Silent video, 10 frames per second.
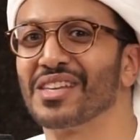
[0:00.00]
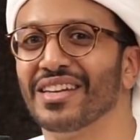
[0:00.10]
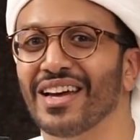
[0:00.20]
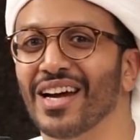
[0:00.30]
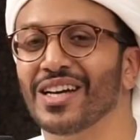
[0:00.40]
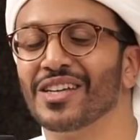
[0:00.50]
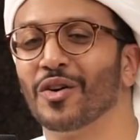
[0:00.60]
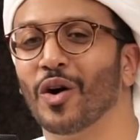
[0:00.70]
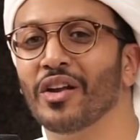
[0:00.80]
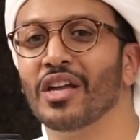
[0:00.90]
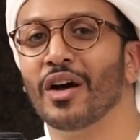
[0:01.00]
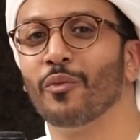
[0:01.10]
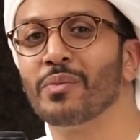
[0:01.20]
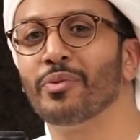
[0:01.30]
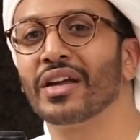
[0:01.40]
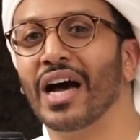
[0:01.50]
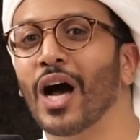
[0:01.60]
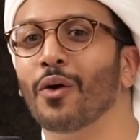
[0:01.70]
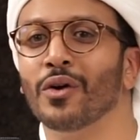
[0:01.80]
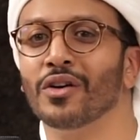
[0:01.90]
and and we bring
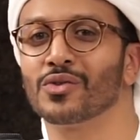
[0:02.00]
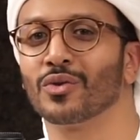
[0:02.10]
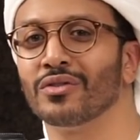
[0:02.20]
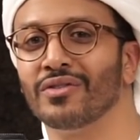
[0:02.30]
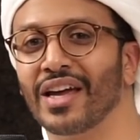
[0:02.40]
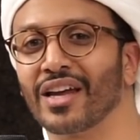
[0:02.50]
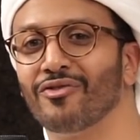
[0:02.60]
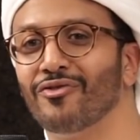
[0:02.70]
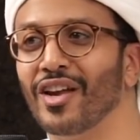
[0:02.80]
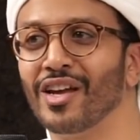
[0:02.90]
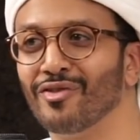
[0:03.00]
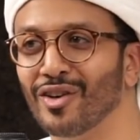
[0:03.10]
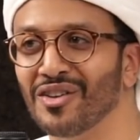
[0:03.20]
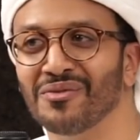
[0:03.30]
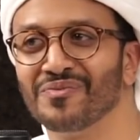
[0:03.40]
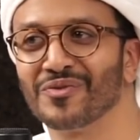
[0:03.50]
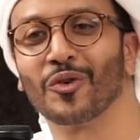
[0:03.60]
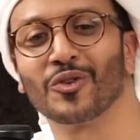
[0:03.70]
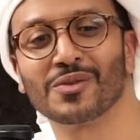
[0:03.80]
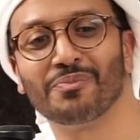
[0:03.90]
our sort of like flavor
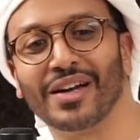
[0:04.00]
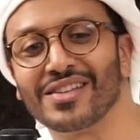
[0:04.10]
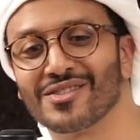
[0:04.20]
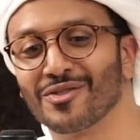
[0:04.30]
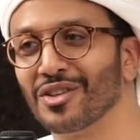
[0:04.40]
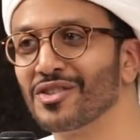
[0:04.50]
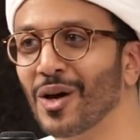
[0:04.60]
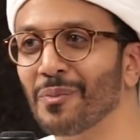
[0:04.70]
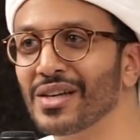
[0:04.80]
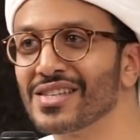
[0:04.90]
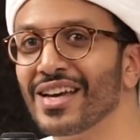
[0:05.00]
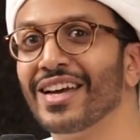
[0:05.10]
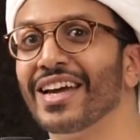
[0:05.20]
or spice to the topics,